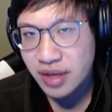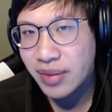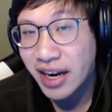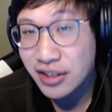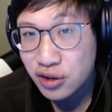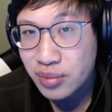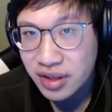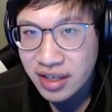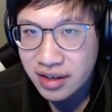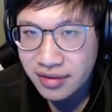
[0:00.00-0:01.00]
but I do
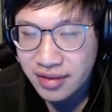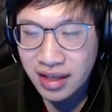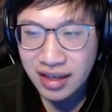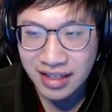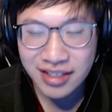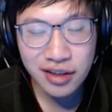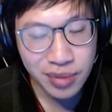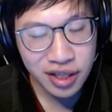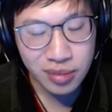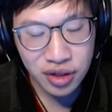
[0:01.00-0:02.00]
believe it's still
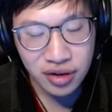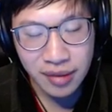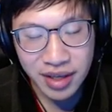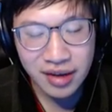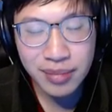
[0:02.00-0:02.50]
applicable a bit,